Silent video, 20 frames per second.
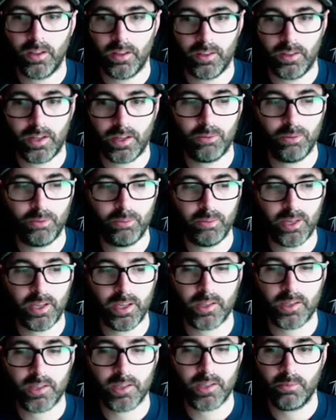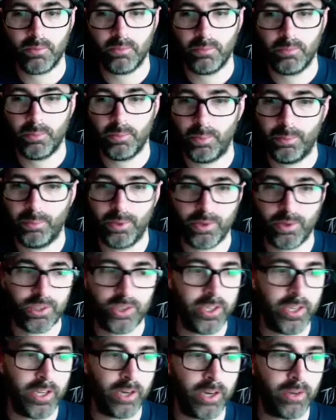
that would be it. But personally, I'd